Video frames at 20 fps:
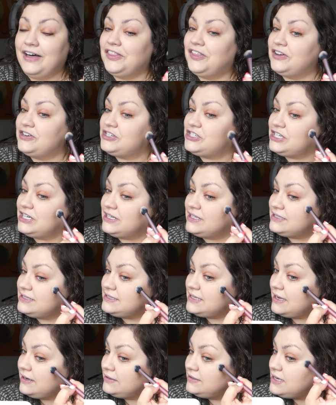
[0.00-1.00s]
Although she has
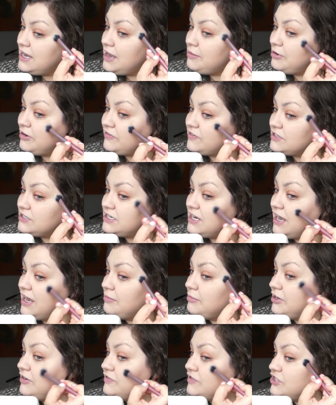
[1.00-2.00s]
said time after
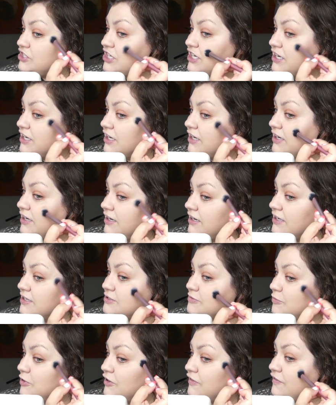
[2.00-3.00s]
time, if she
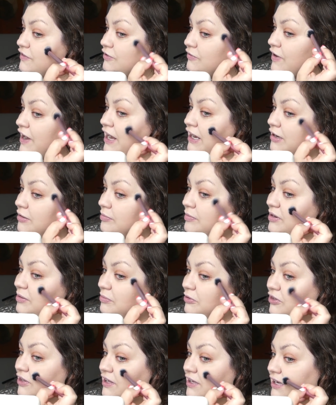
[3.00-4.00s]
is one of the random
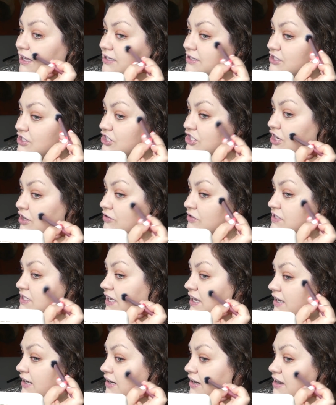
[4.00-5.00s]
people that gets
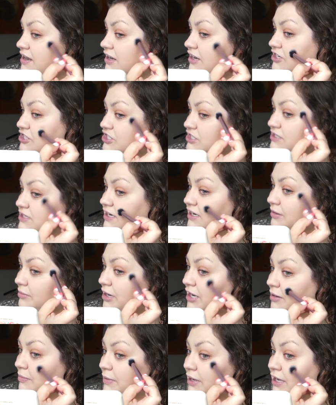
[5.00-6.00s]
chosen, she's gonna
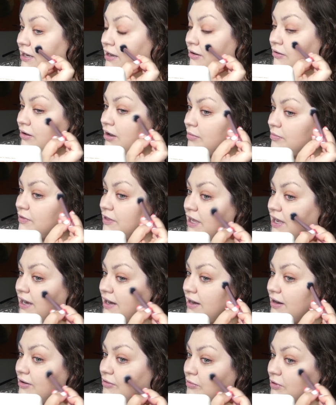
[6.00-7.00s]
make me go up
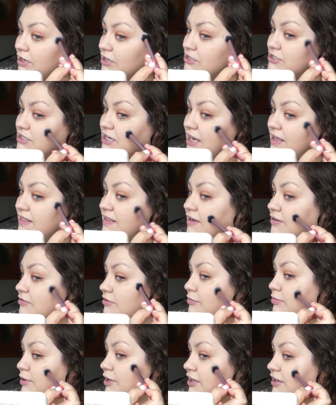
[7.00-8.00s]
there, which I think
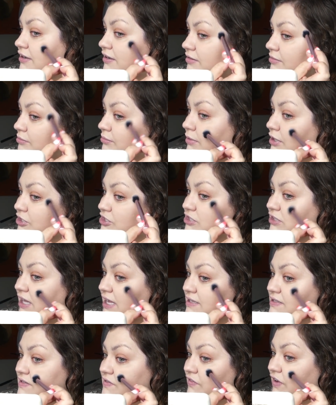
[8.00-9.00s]
will be much
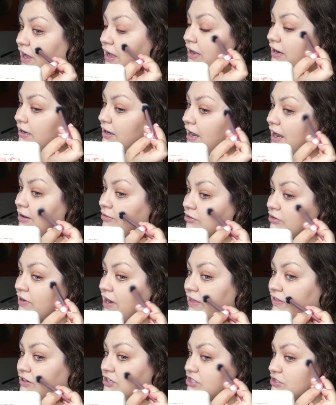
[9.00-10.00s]
less fun. I would
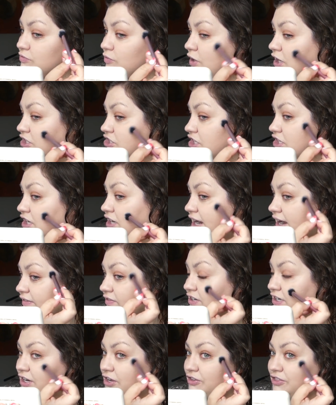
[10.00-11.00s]
rather just watch her have
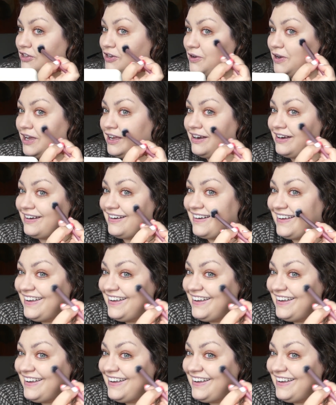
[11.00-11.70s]
to go through it.